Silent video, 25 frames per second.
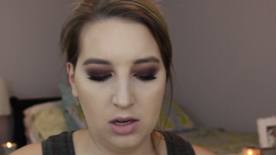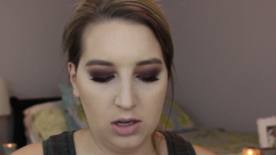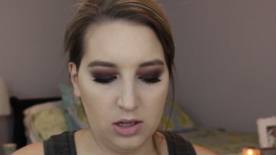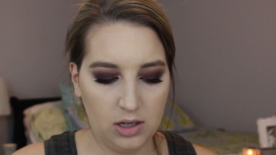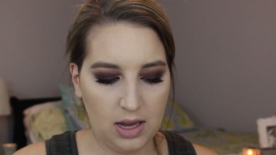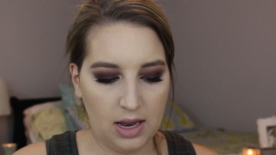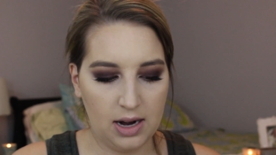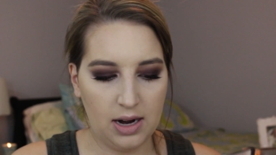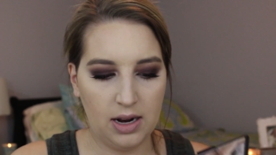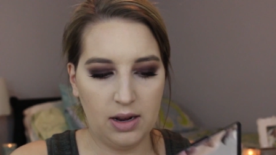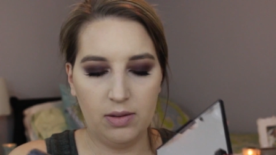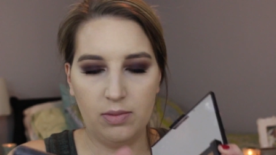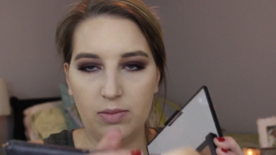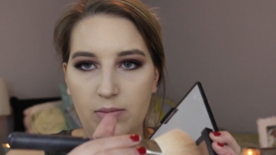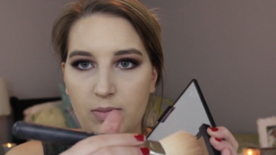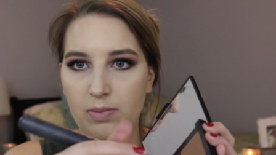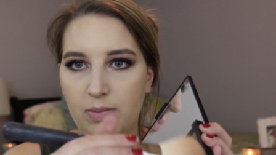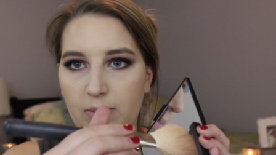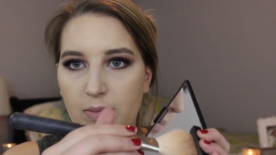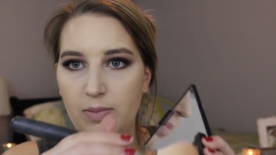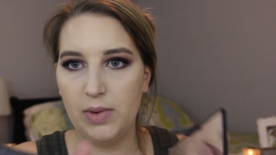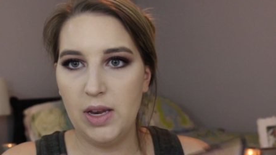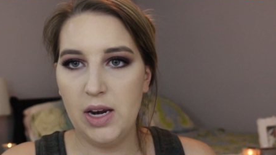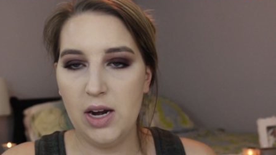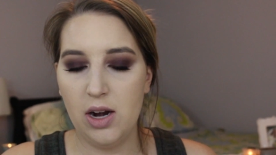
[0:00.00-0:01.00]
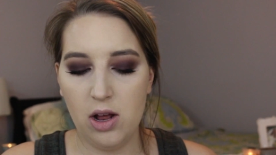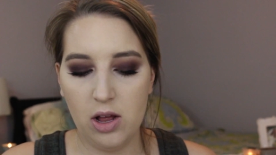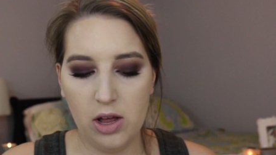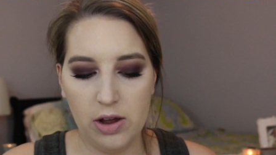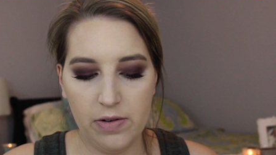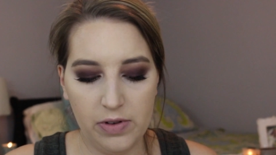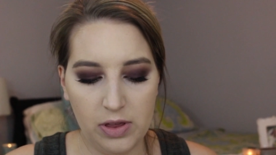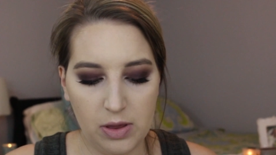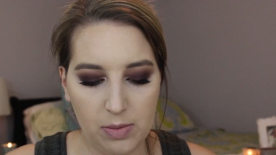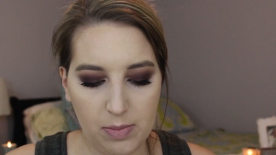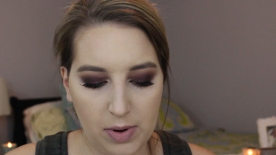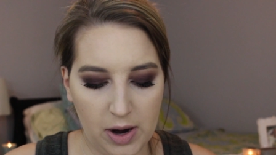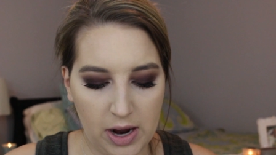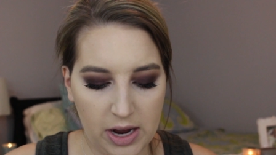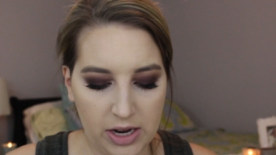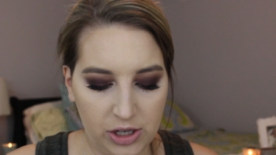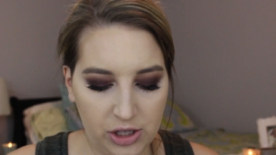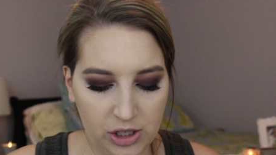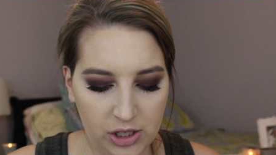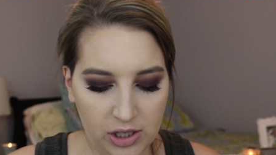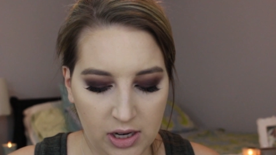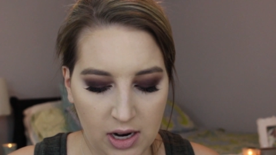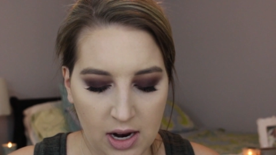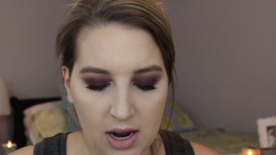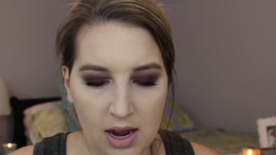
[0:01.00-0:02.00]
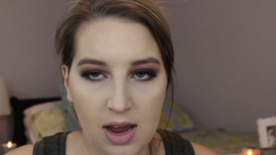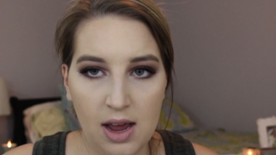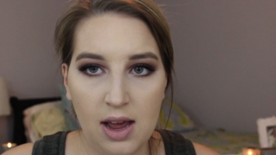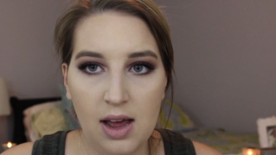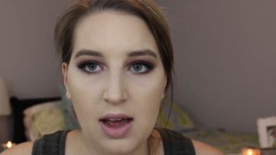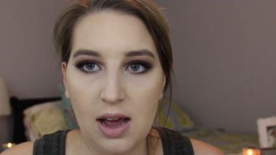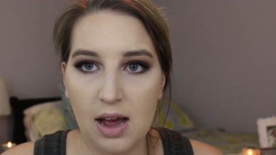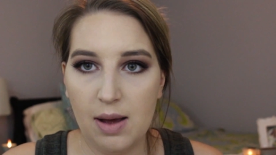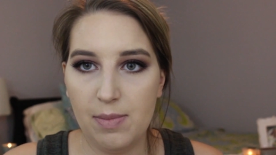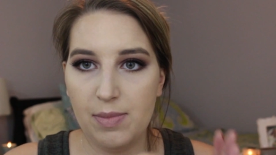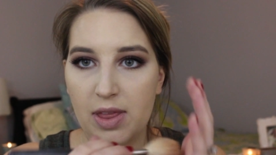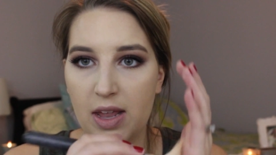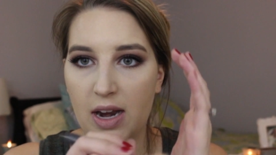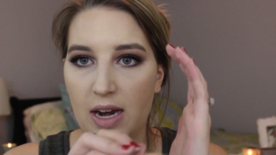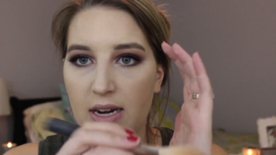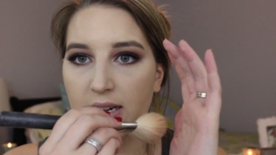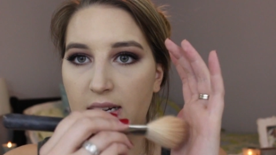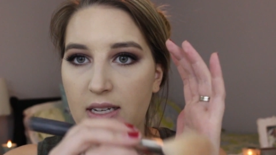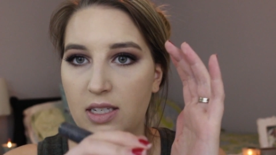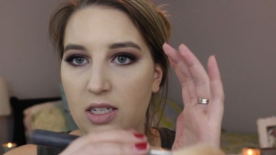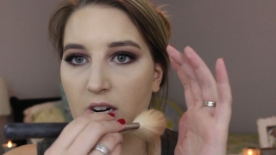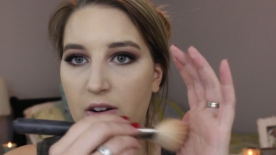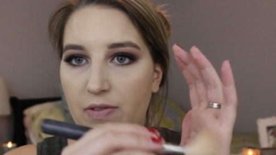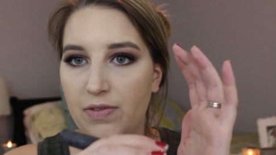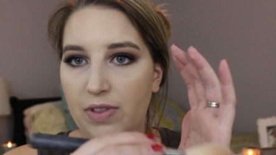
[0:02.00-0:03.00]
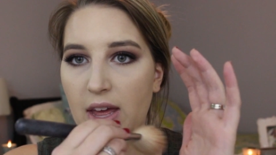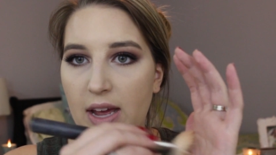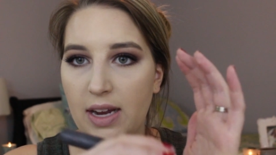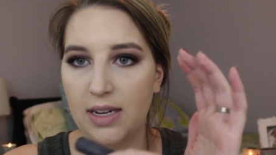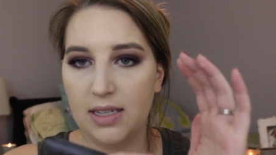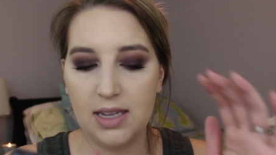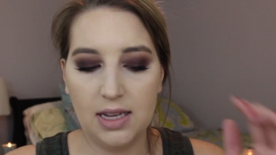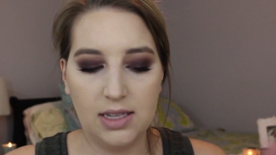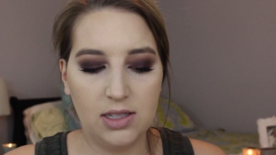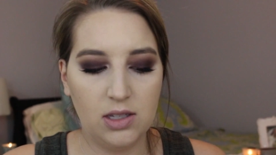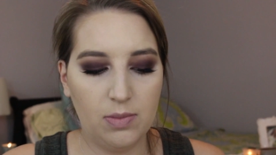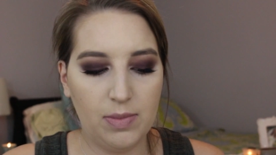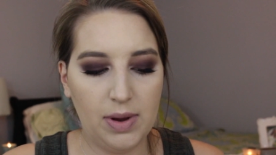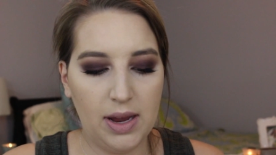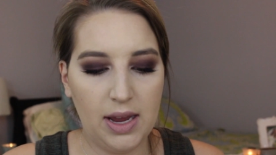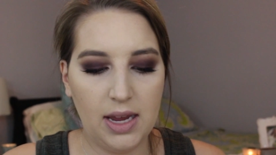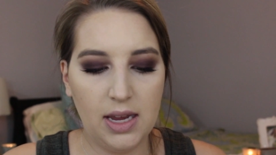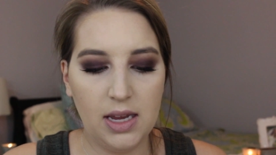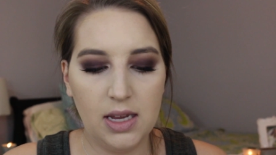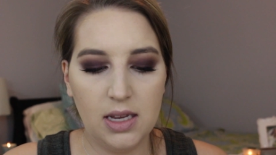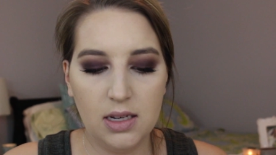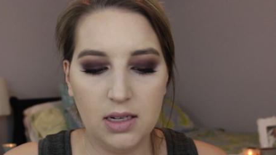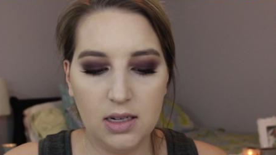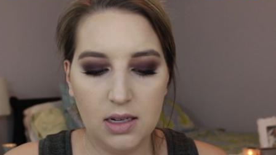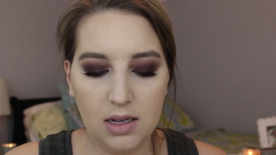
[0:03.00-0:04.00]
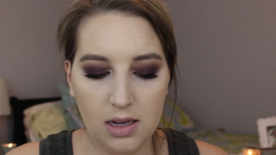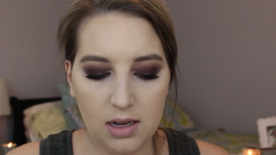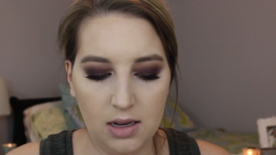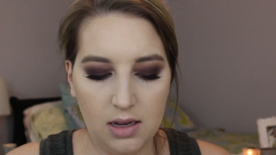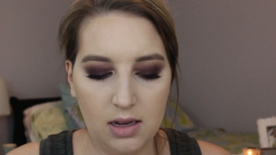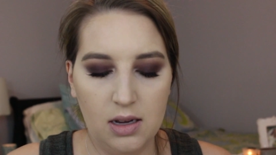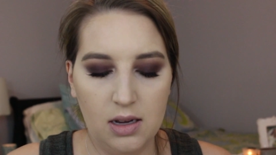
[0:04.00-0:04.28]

Just kind of did it all over the brush. and then a desktop the excess on my hand.